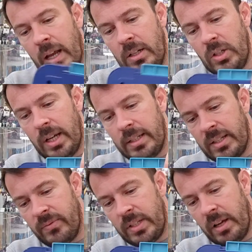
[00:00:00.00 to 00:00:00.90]
and she had
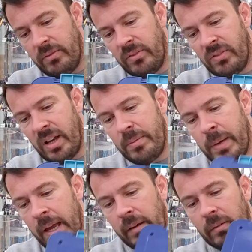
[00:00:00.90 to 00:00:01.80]
this for sale for
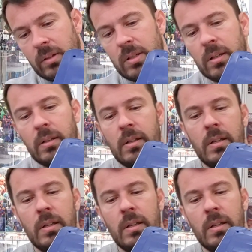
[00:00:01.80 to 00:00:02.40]
£5.